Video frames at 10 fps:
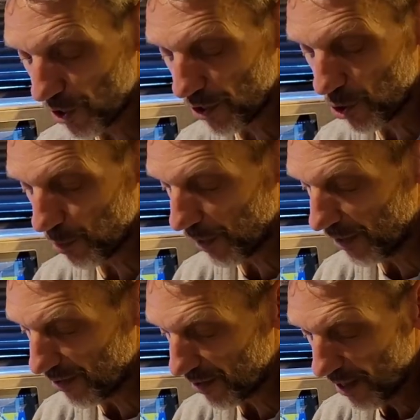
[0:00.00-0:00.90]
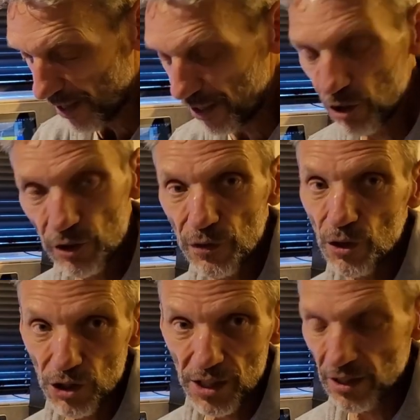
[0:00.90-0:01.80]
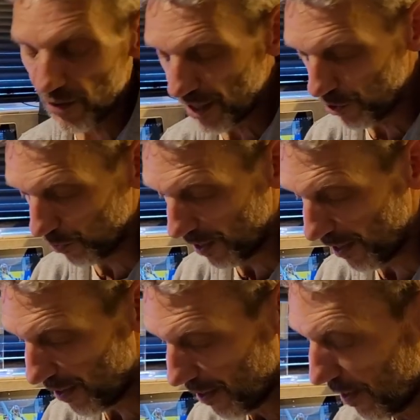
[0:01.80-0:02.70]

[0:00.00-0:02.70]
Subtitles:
in the sprint and he got 4th in the race today.